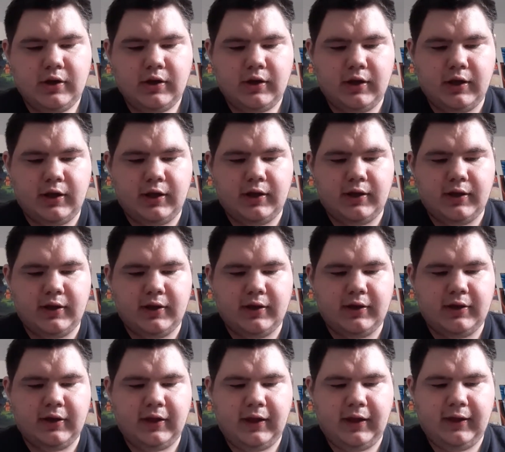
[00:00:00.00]

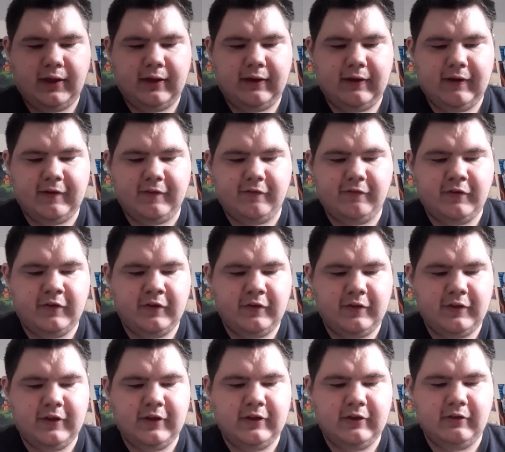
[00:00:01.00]
Have
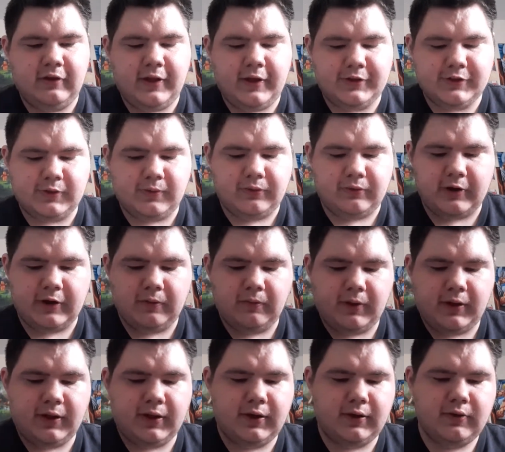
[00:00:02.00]
the legs going the right
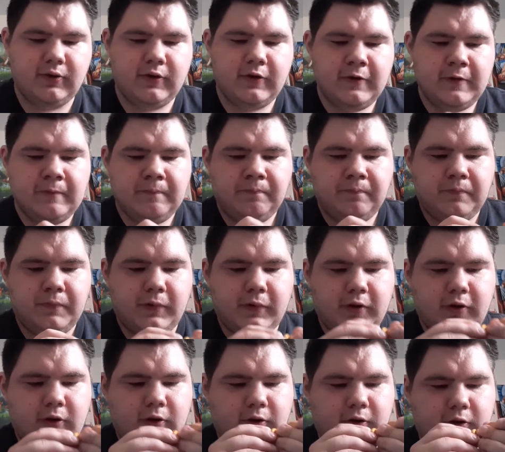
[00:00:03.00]
way, put
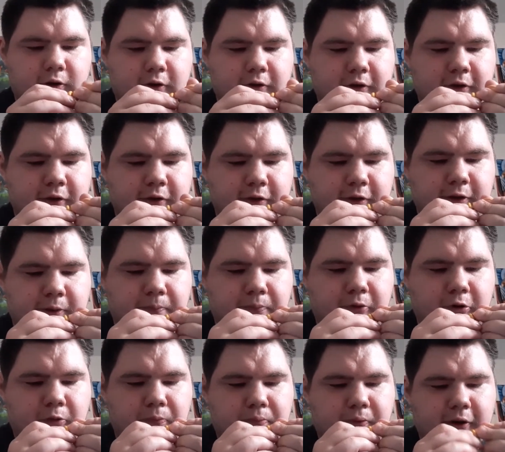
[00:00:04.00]
on the
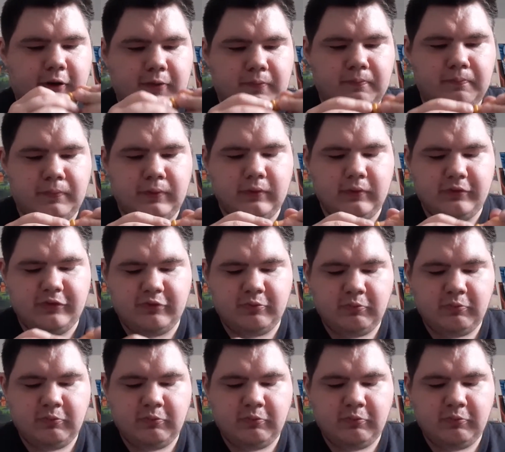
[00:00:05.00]
appropriate boots.